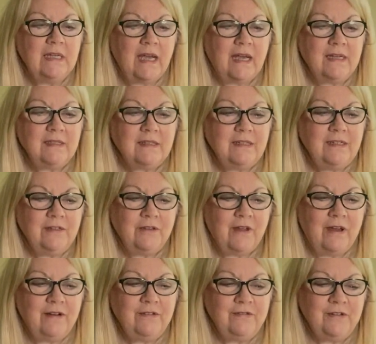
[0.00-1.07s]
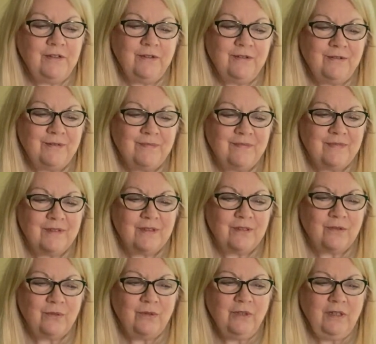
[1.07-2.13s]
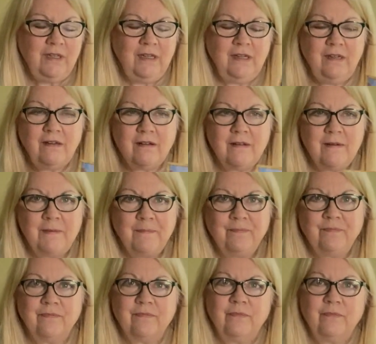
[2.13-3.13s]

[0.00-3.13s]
I see a lot of you really um,